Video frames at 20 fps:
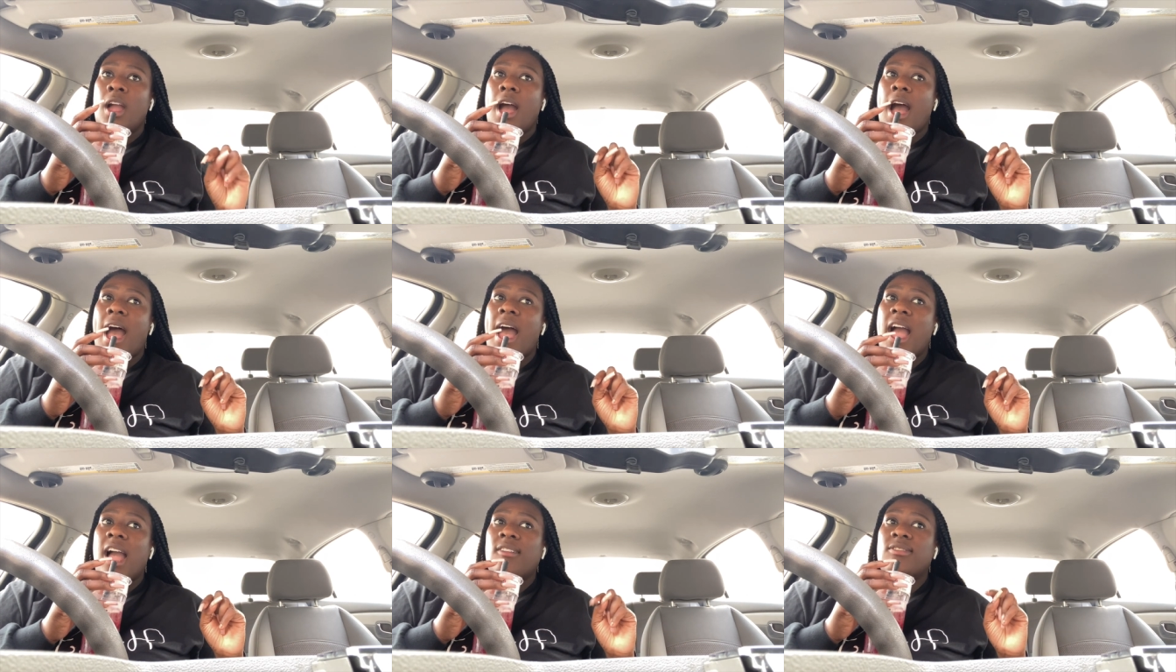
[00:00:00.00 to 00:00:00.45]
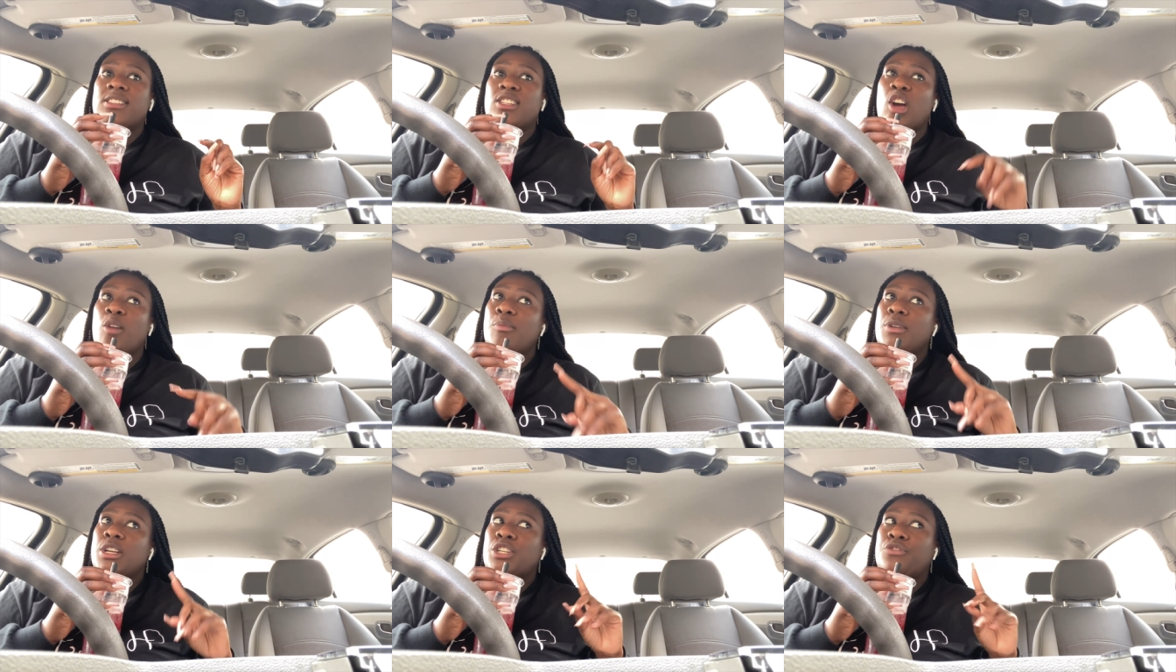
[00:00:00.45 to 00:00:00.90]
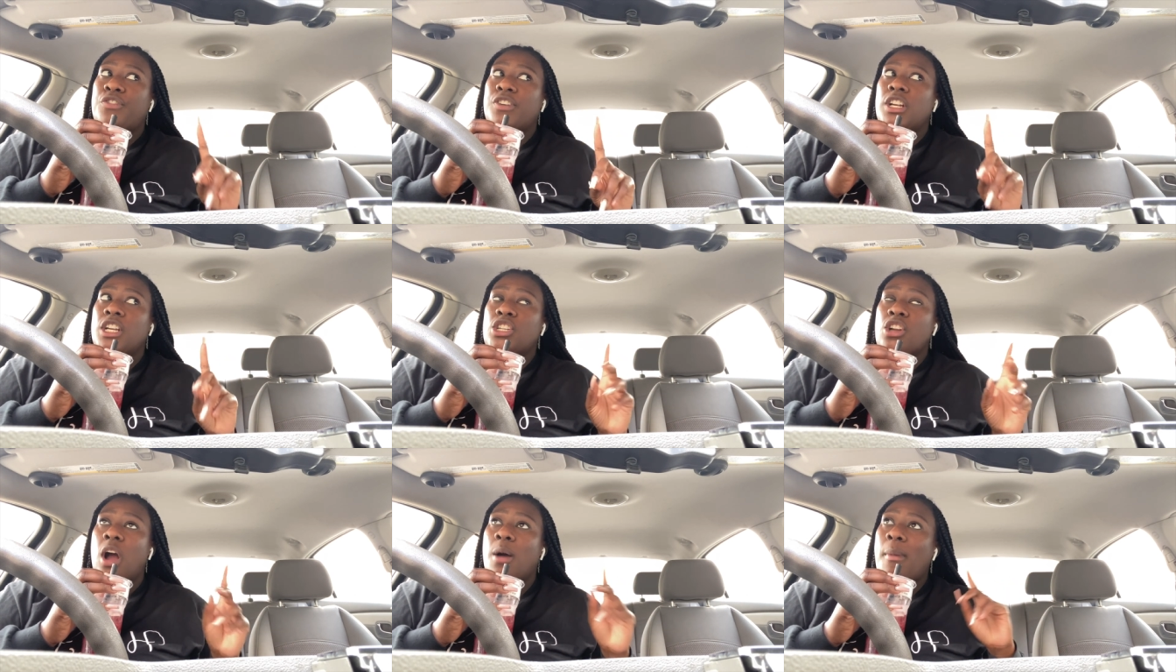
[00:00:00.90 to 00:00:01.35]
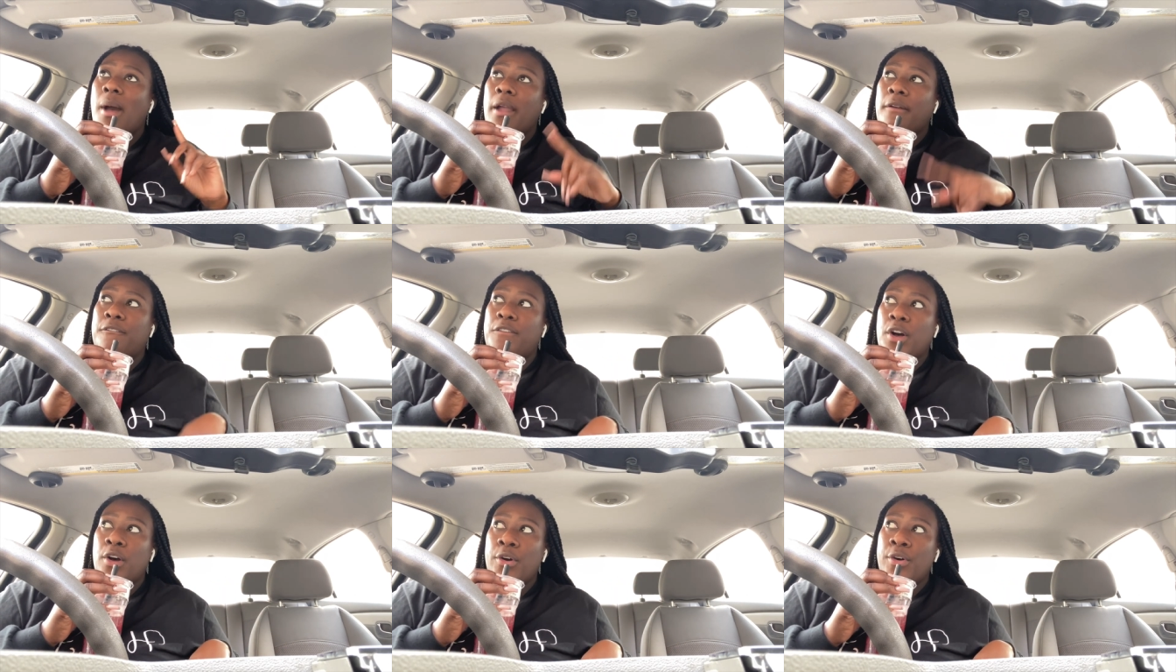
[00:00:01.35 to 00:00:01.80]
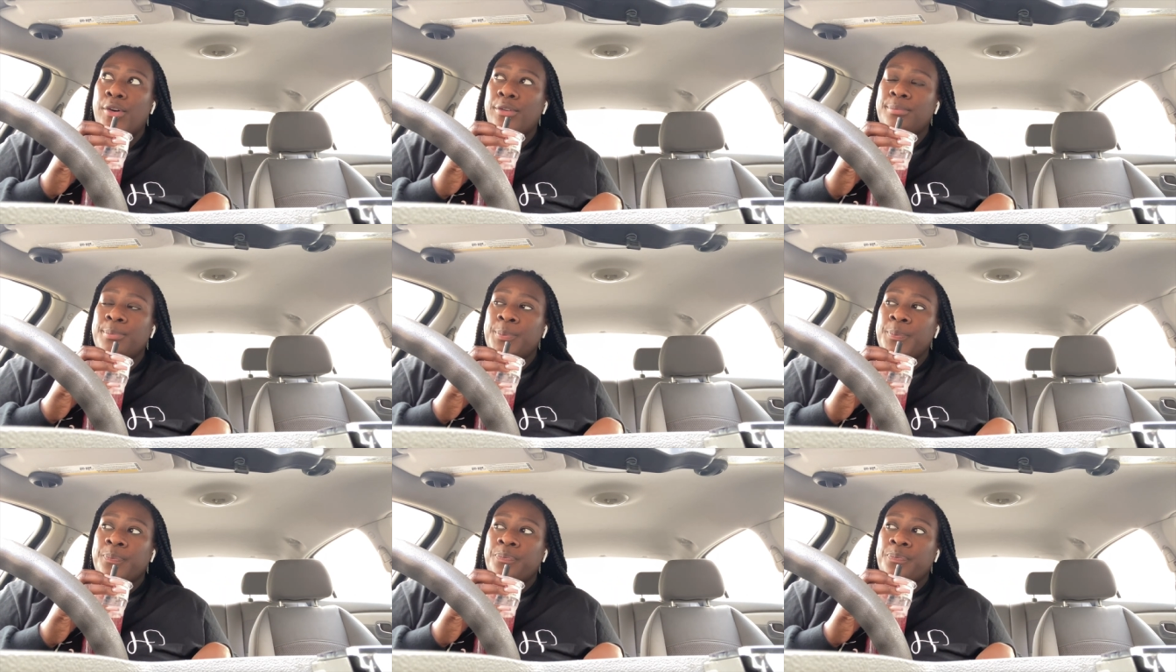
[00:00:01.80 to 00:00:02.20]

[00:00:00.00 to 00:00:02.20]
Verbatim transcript: I have so much footage on my phone